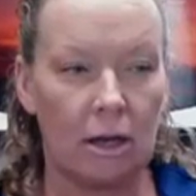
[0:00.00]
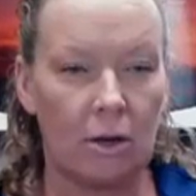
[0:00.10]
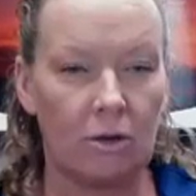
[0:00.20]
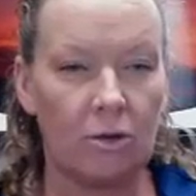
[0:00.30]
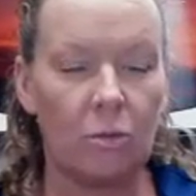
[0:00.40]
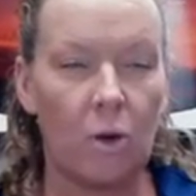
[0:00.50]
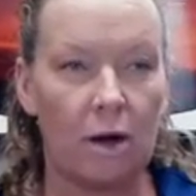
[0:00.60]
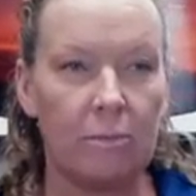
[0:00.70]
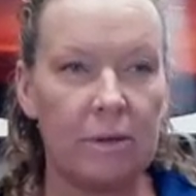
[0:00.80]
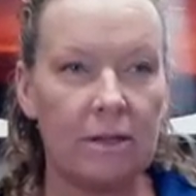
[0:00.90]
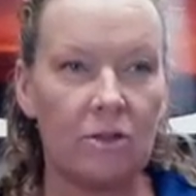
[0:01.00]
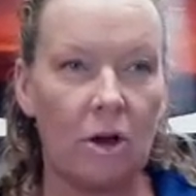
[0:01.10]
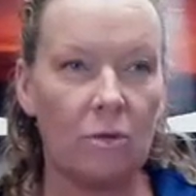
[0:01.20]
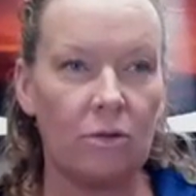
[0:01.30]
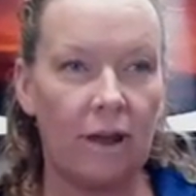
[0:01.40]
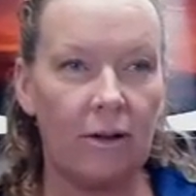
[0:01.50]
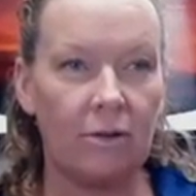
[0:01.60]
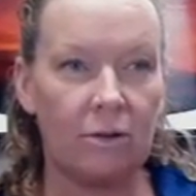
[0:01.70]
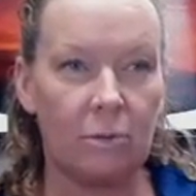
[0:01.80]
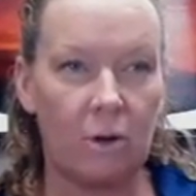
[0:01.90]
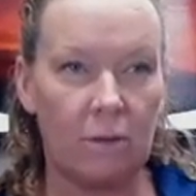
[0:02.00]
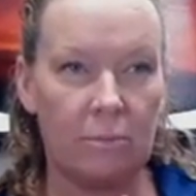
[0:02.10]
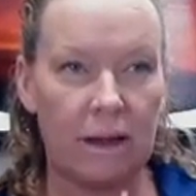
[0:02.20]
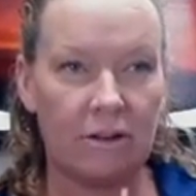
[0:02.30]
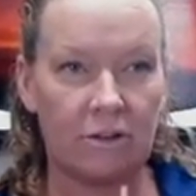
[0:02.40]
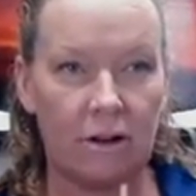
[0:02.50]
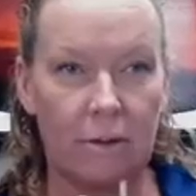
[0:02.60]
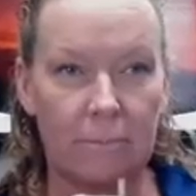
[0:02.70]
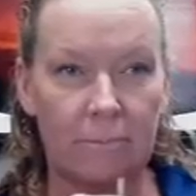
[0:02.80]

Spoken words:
Do you want to be toned down or you want to banter up?